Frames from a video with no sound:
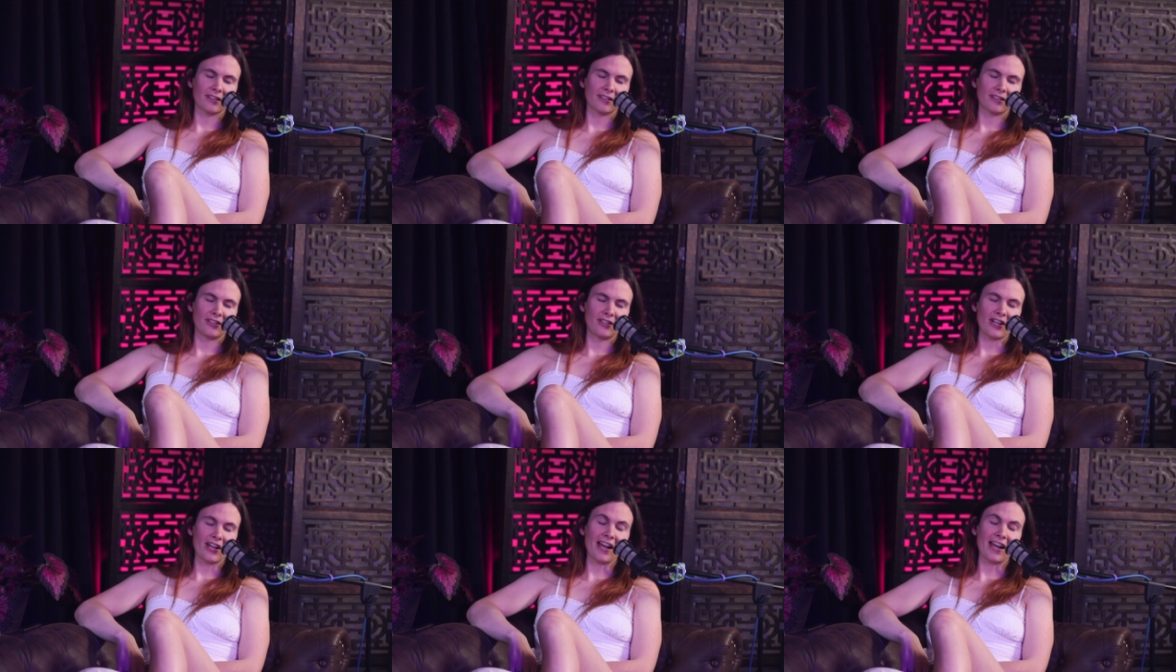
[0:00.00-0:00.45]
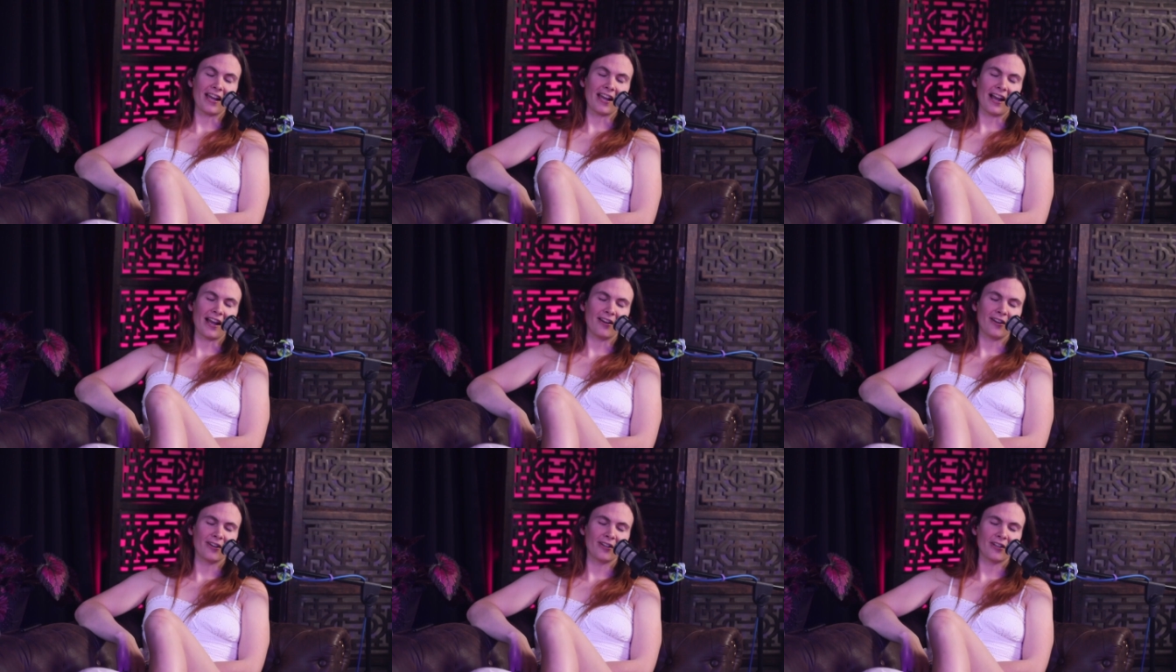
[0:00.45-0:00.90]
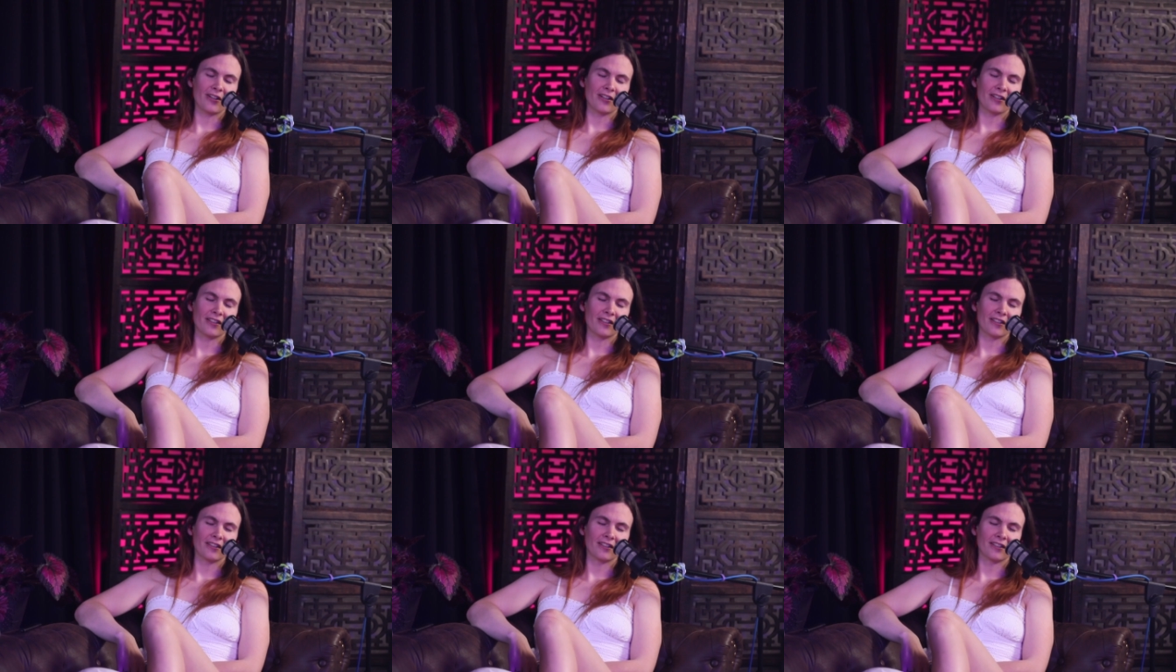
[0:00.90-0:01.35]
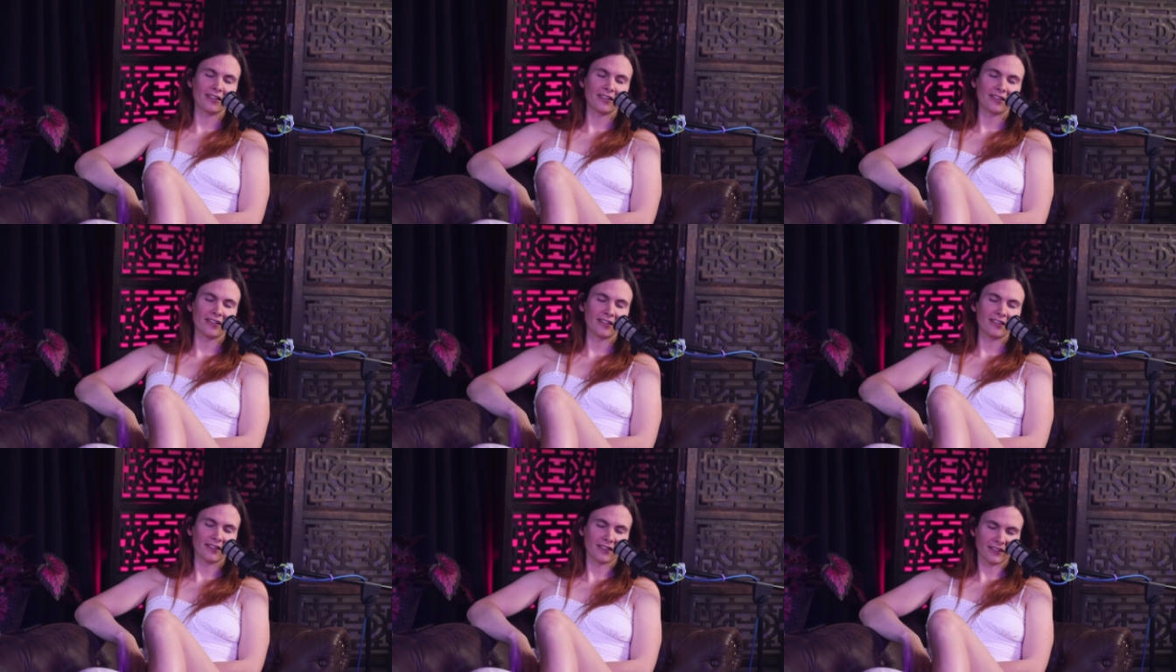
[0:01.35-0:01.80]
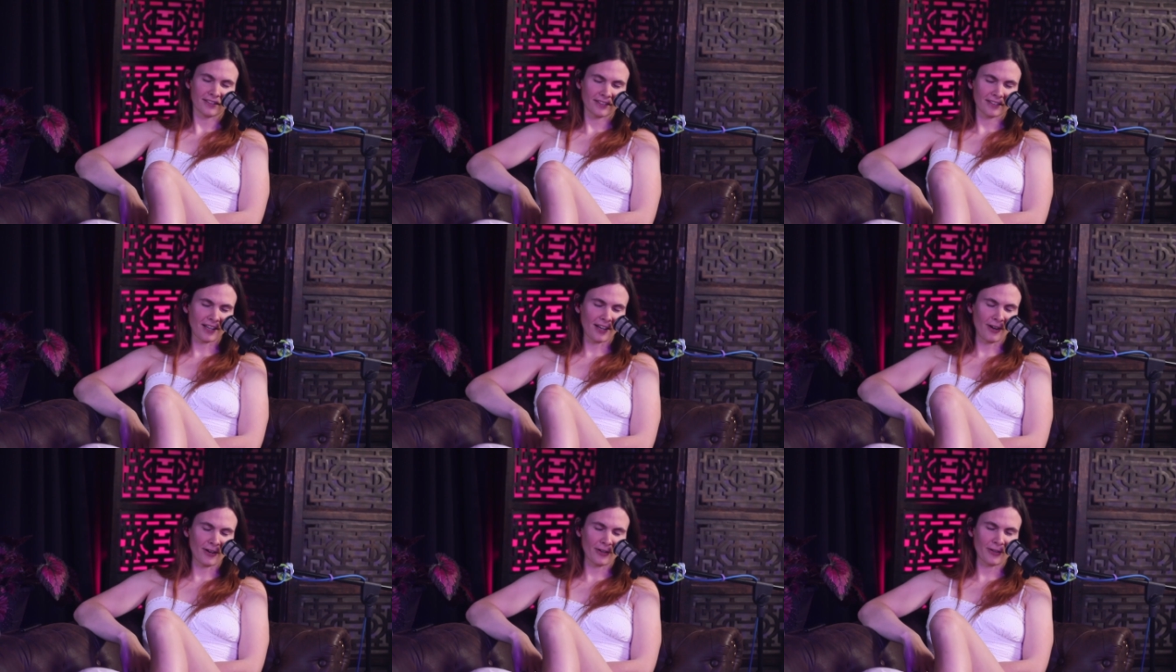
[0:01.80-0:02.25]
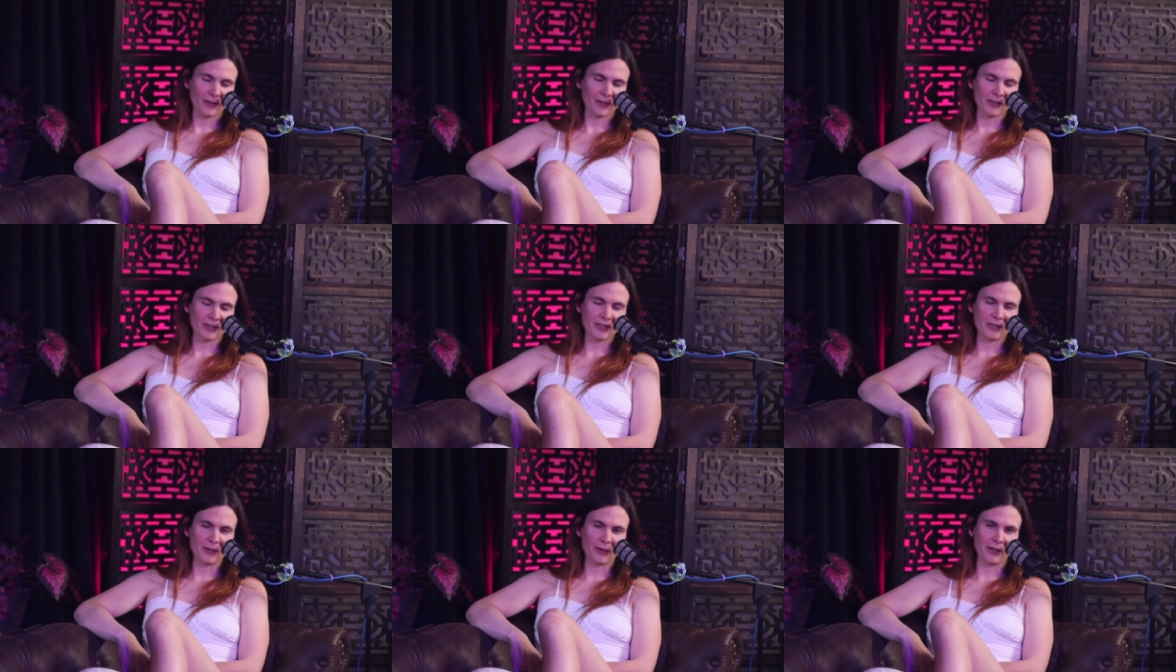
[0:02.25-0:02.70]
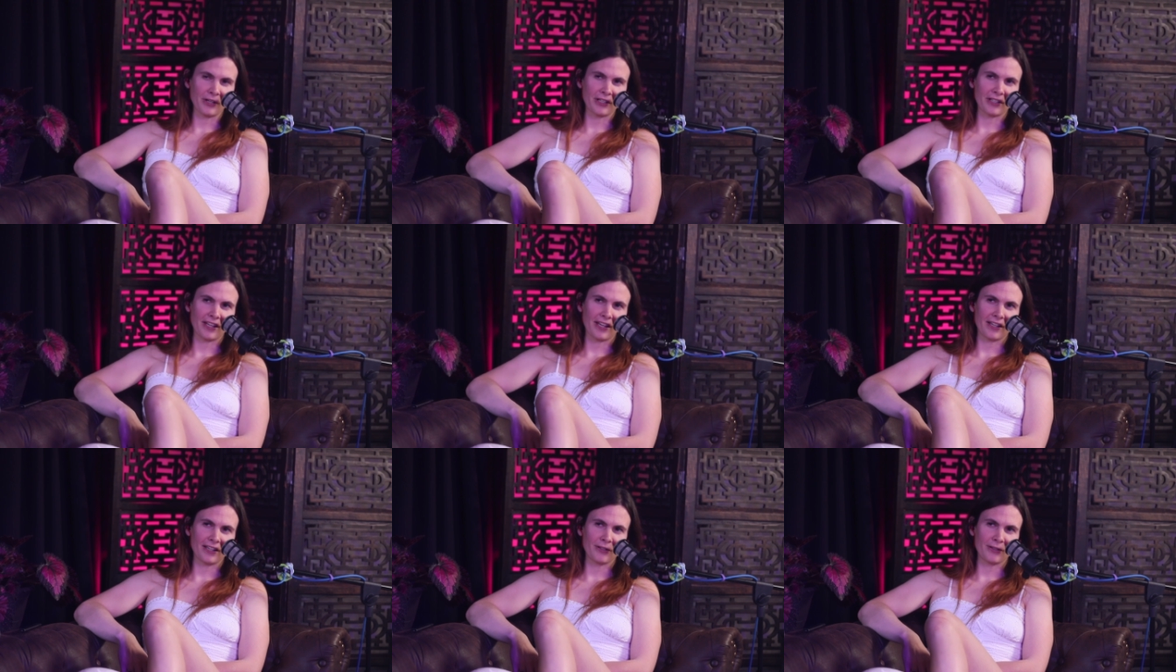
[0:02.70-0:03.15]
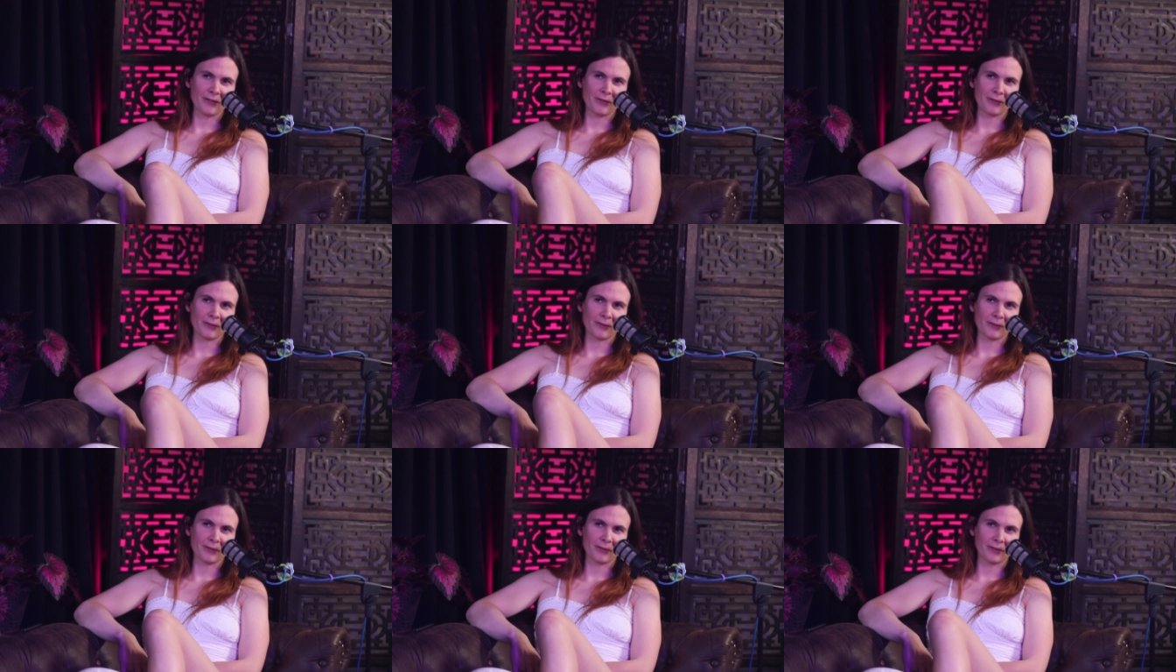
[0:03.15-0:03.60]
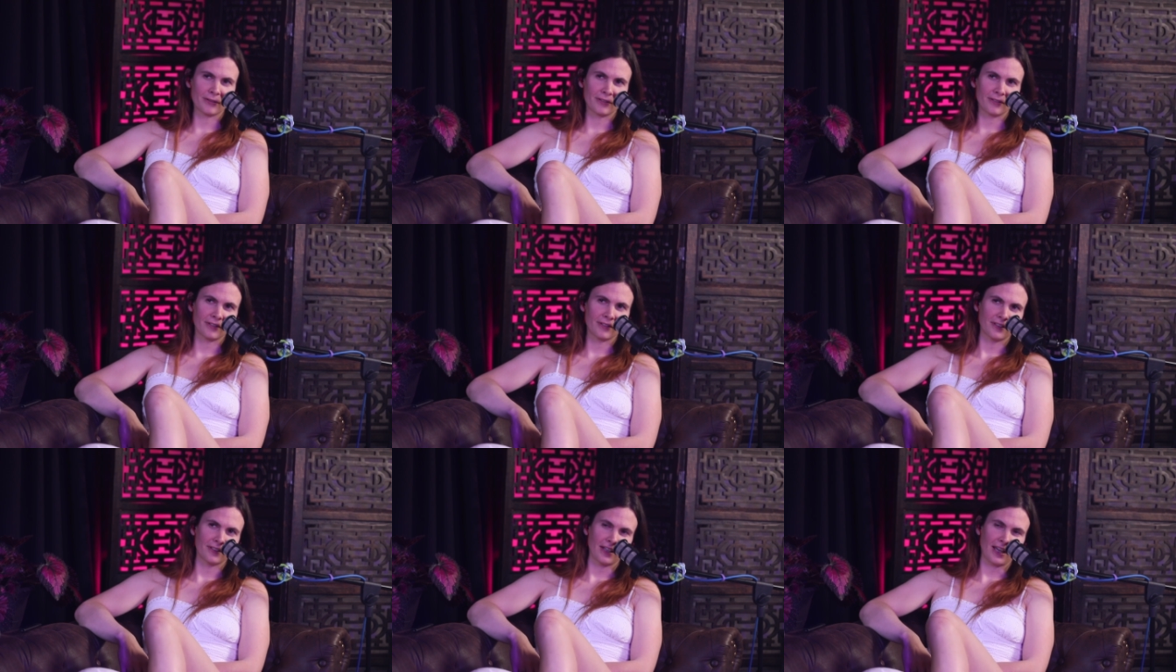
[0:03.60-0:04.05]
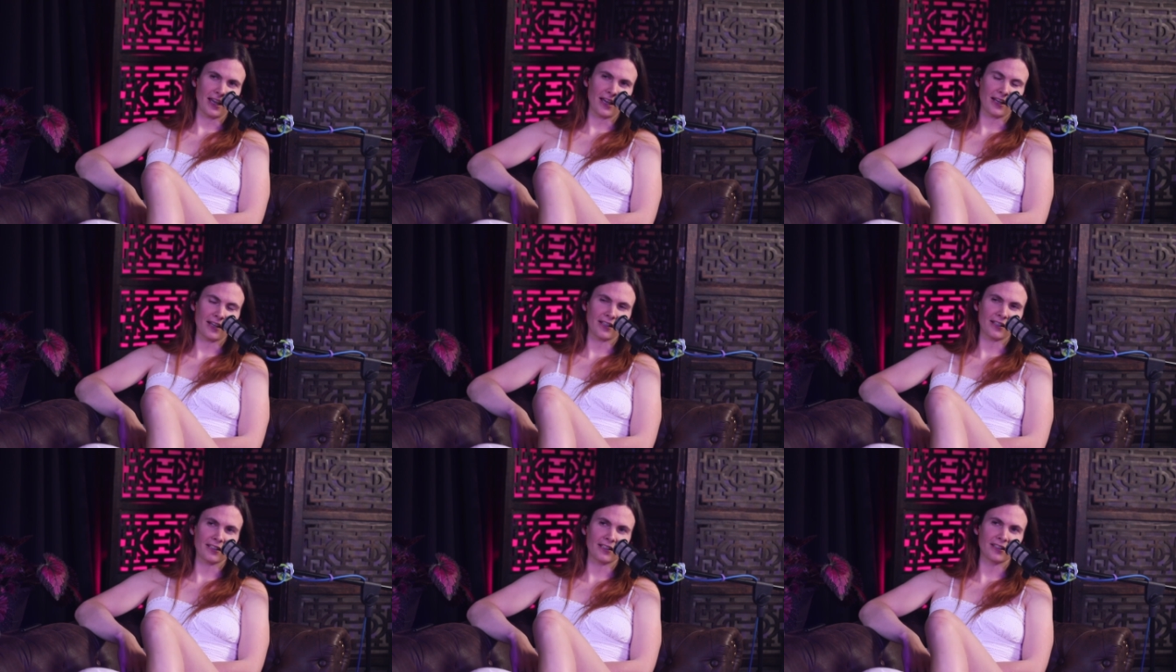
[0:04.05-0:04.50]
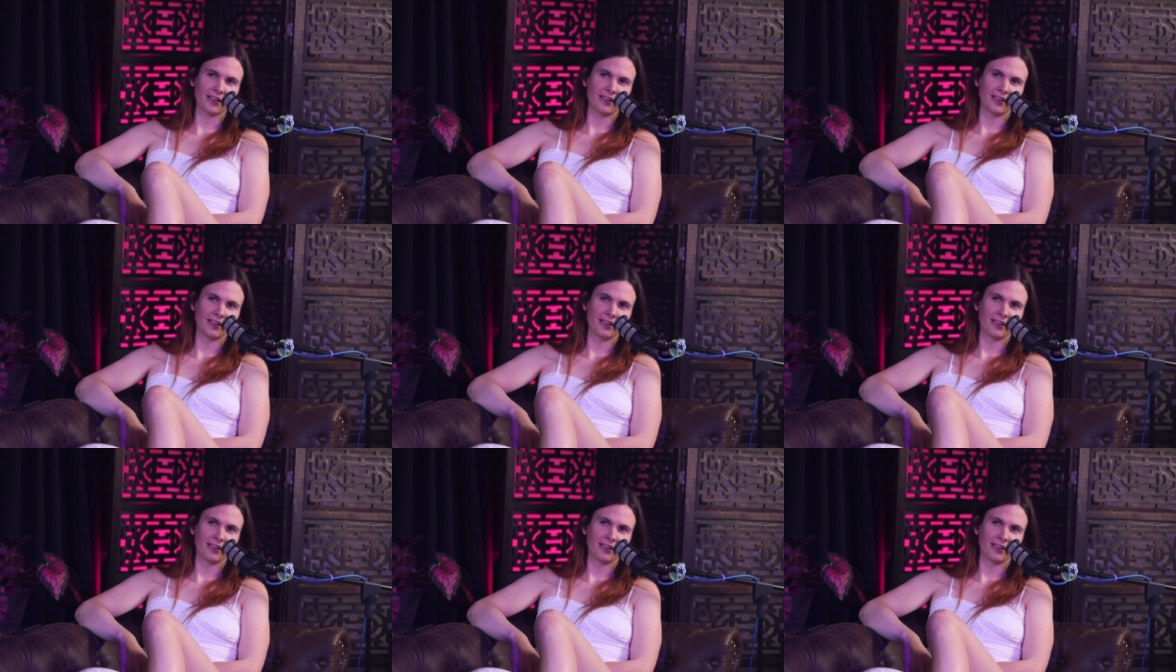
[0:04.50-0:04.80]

Jay, I heard a I heard a little story that you had a